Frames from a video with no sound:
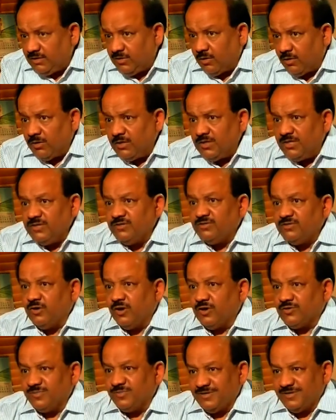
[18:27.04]
in all these
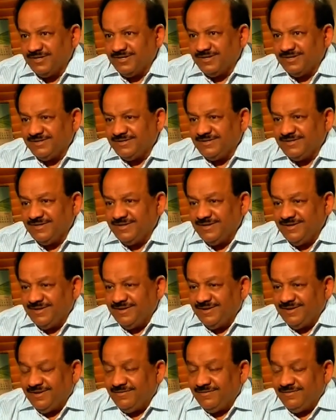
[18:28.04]
hospitals
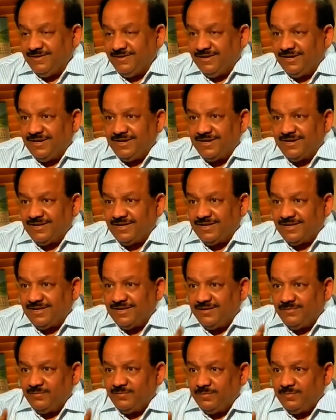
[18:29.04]
we are
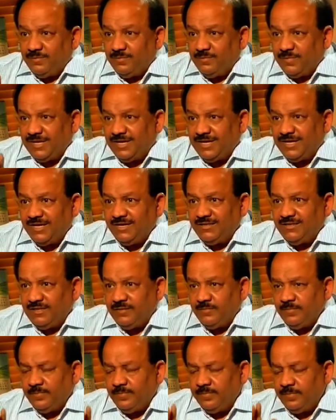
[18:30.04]
making
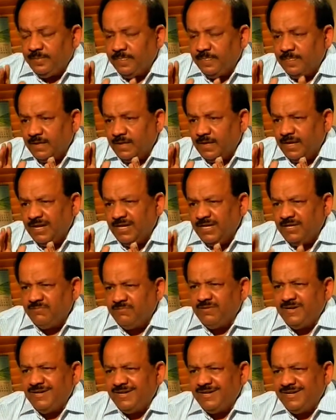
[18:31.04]
them
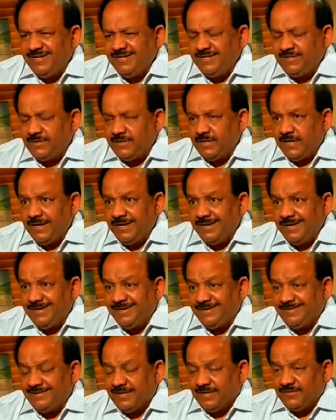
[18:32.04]
adequately
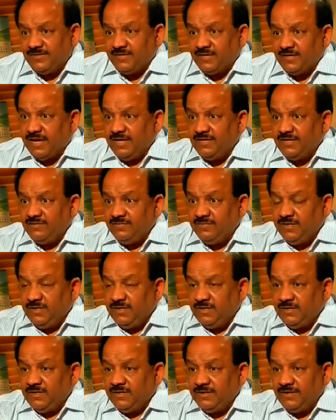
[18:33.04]
trained, sensitized.
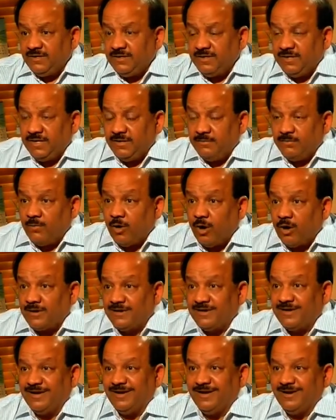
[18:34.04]
We did a
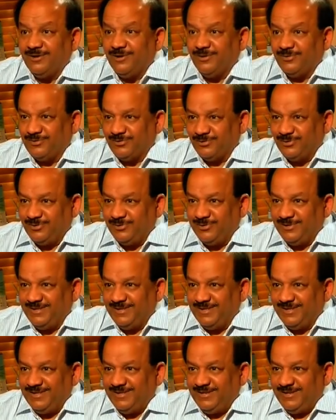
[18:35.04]
mock drill also.
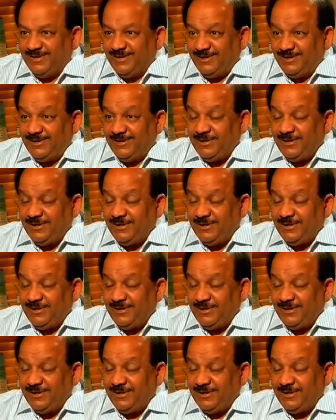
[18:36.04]
In